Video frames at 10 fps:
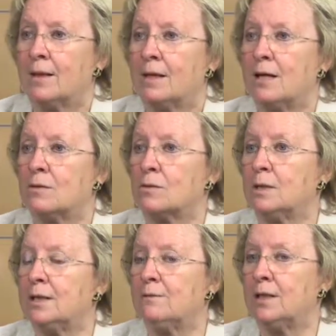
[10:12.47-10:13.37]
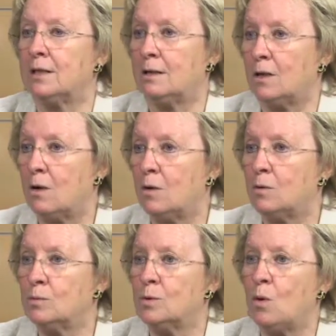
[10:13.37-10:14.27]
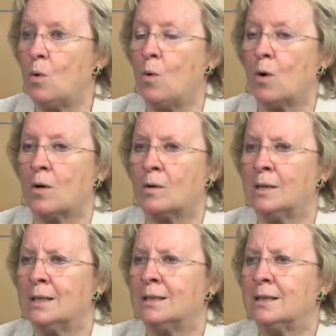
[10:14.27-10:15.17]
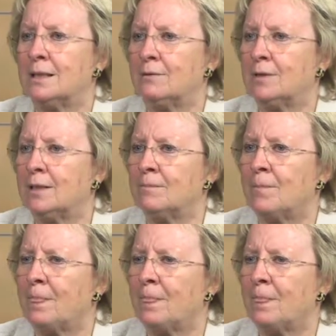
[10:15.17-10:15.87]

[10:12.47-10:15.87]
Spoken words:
either living alone or living